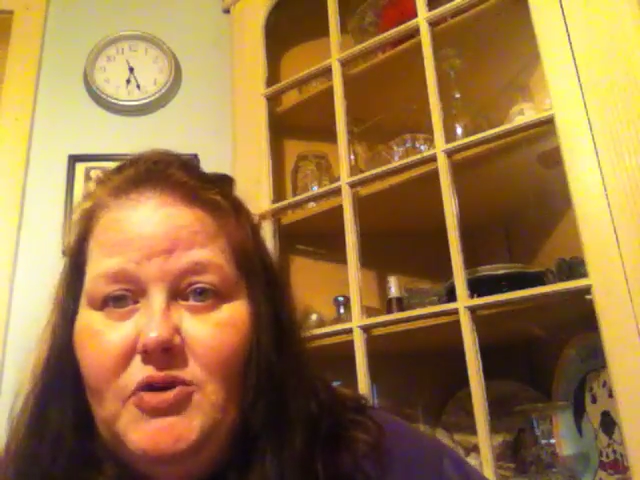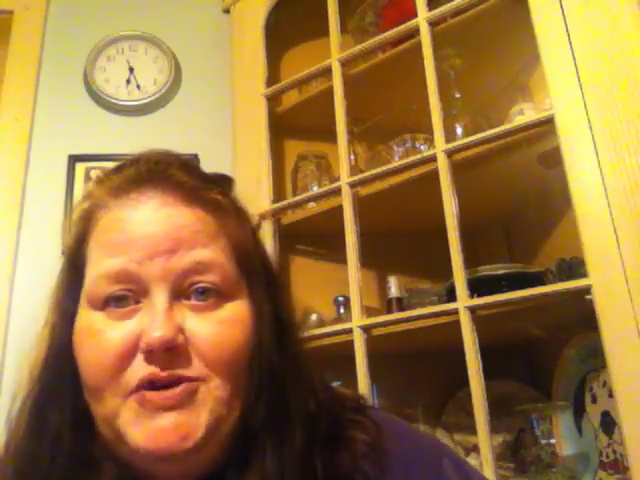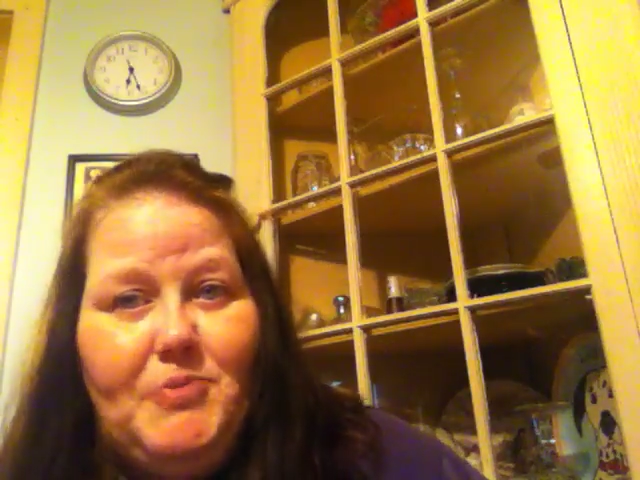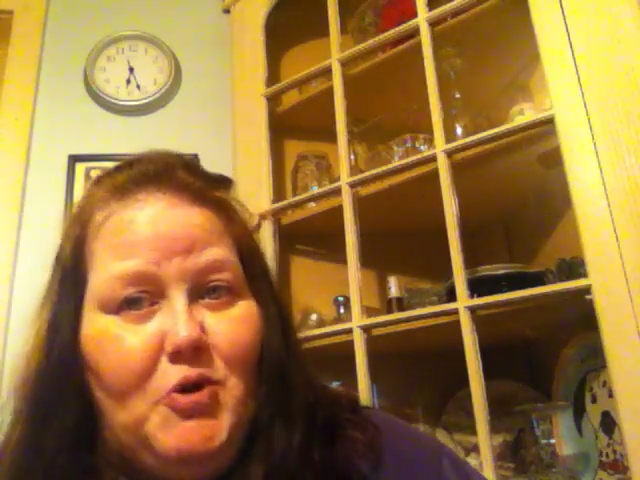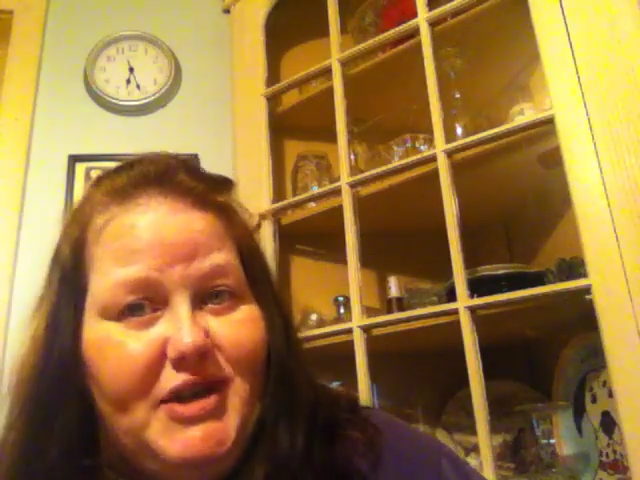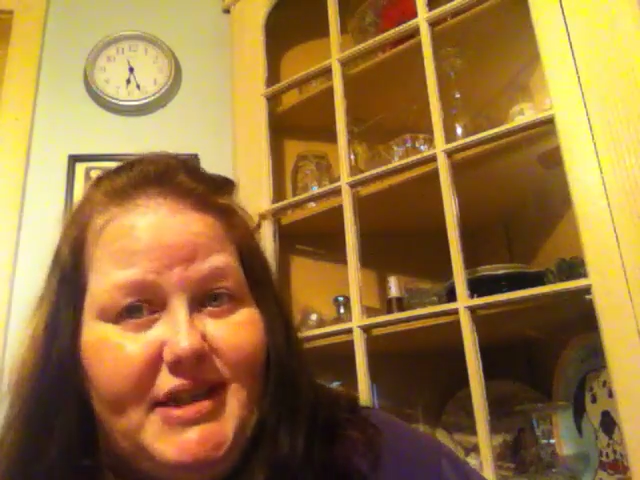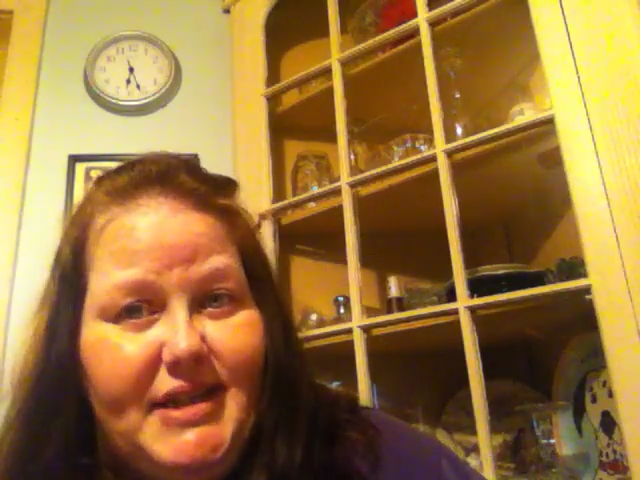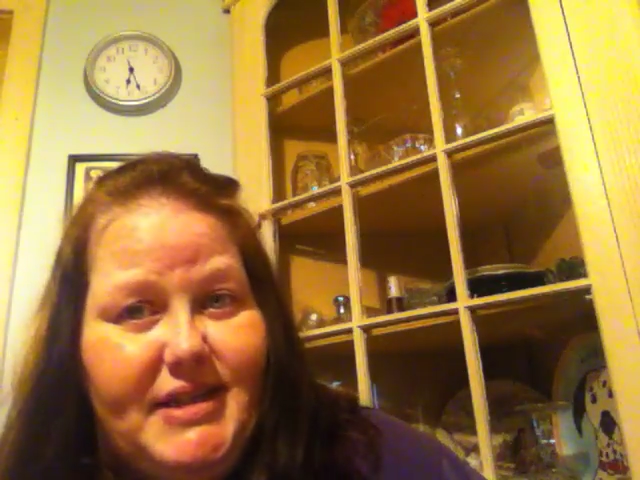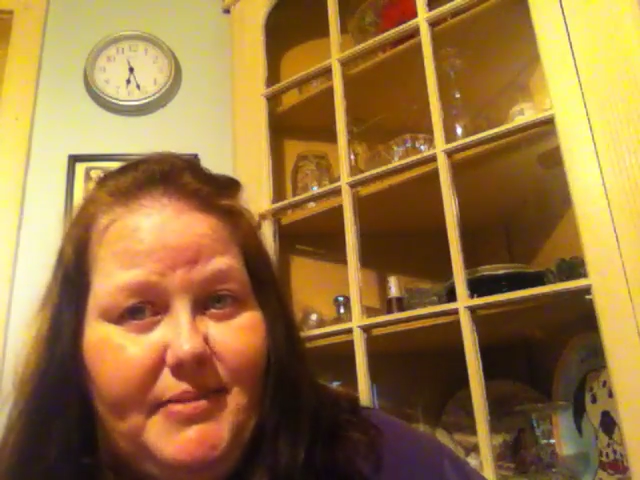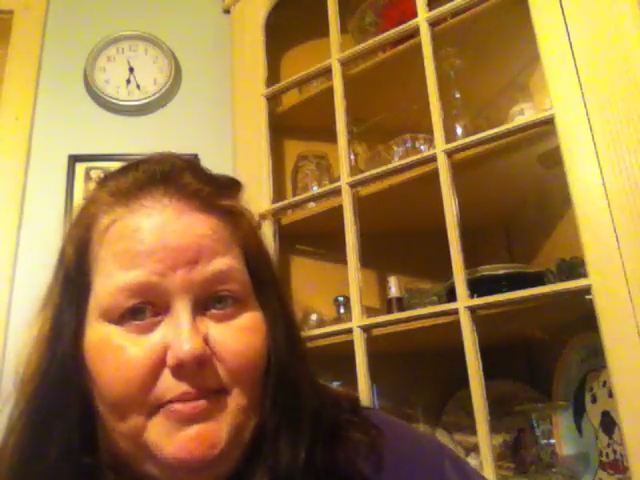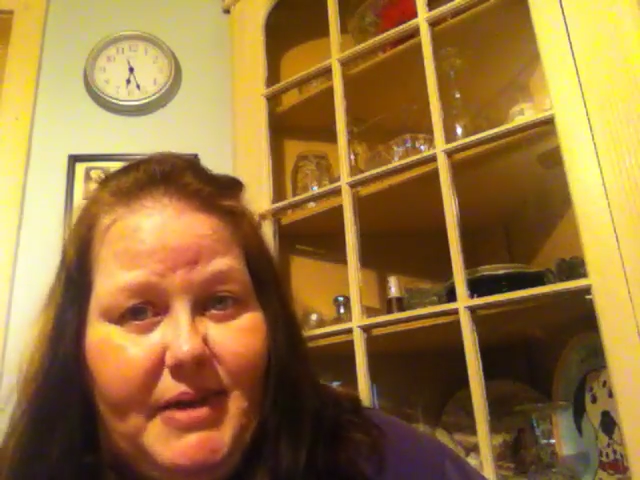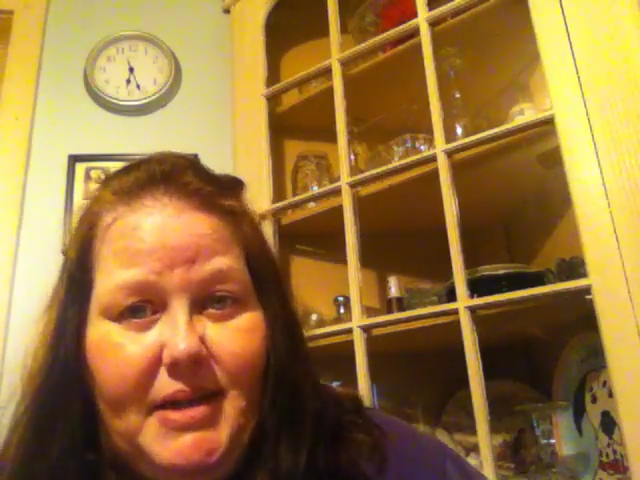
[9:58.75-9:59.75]
support
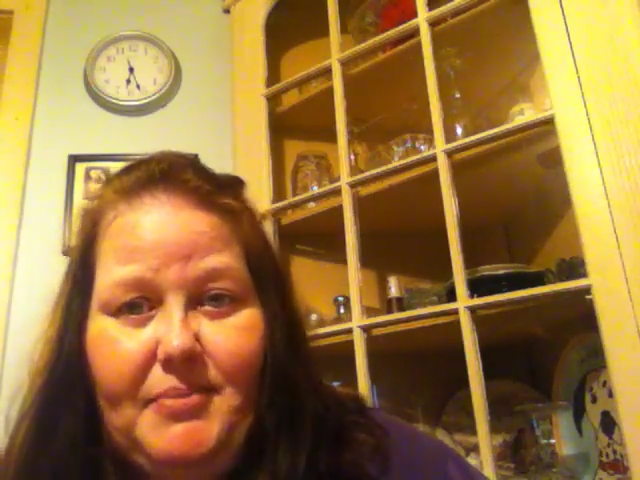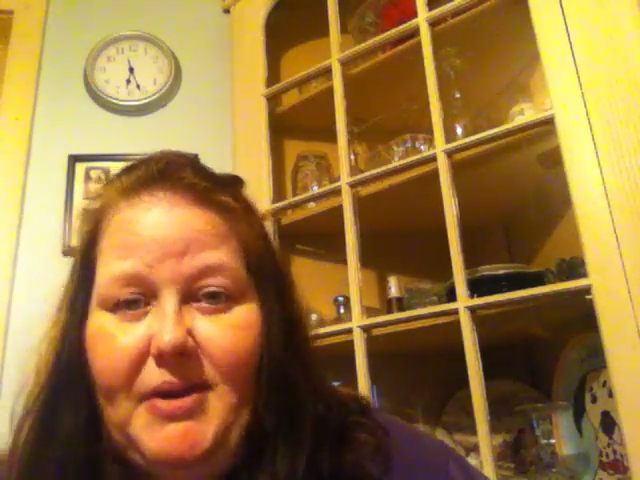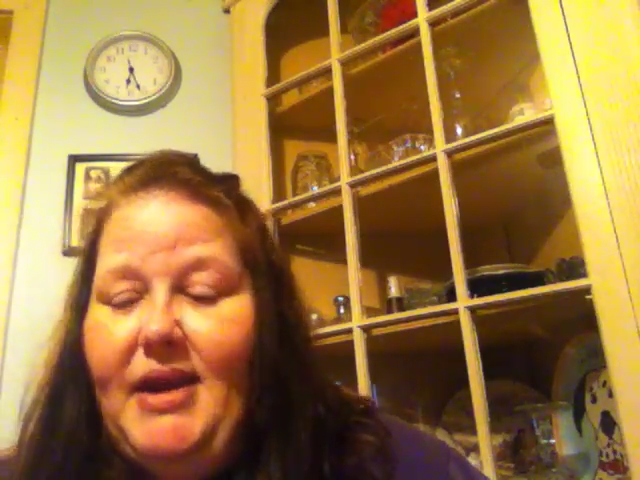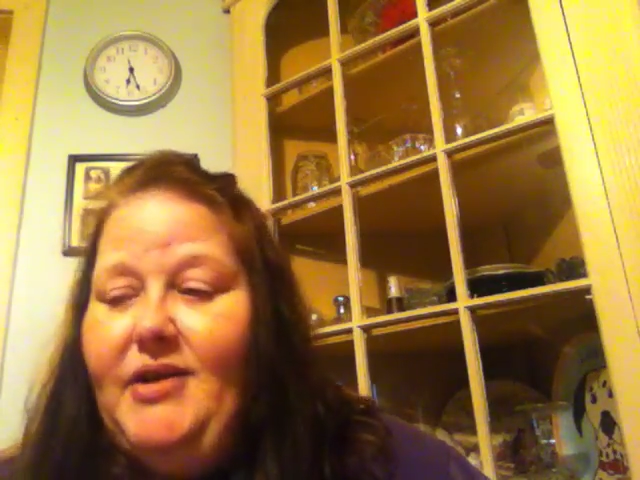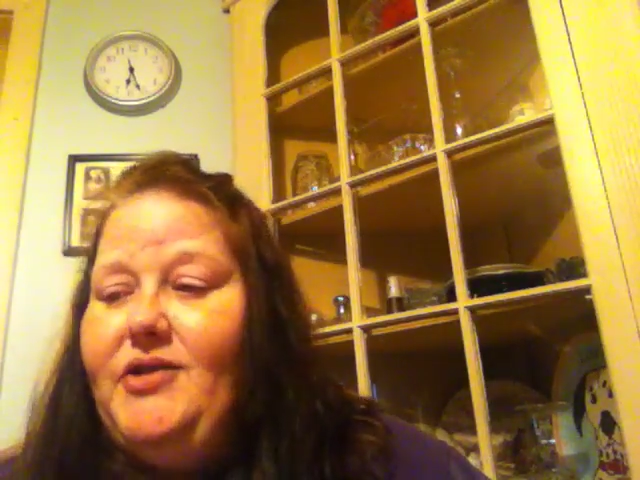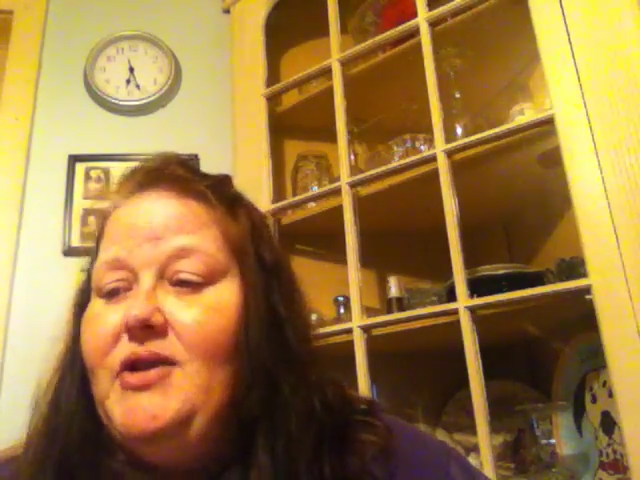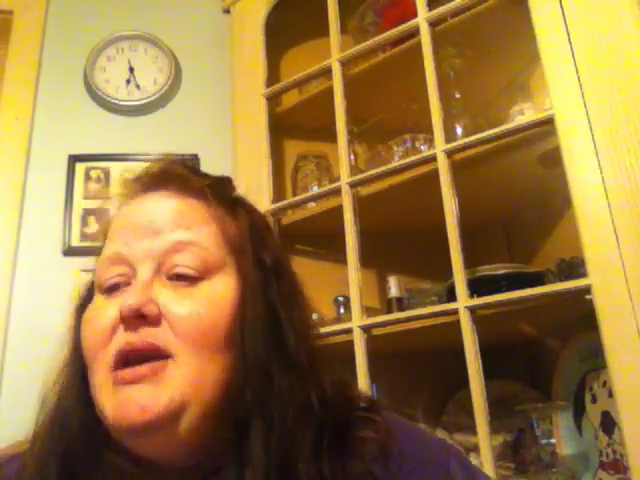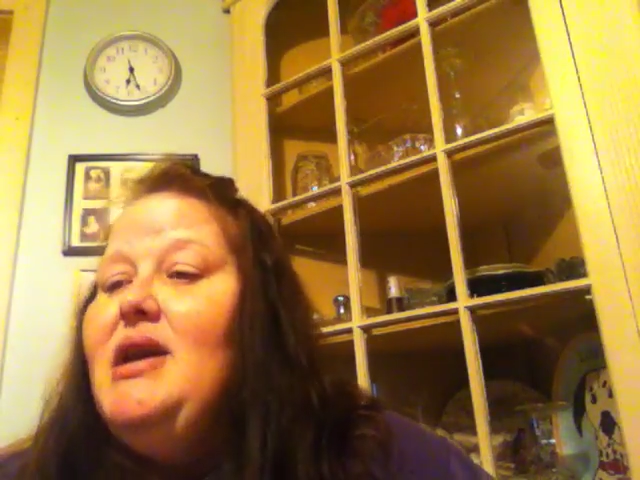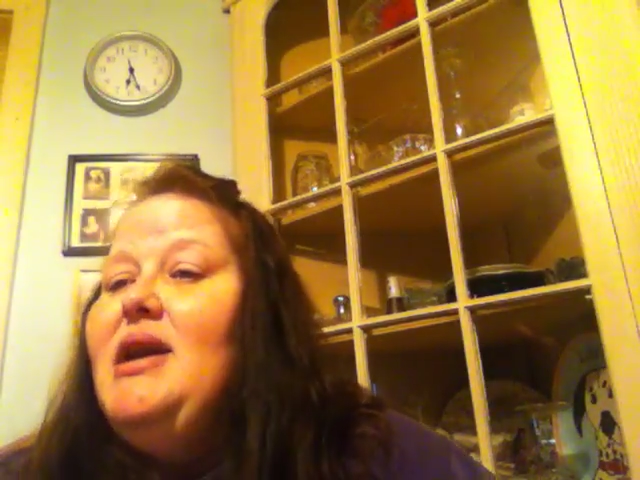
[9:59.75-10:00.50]
system in place.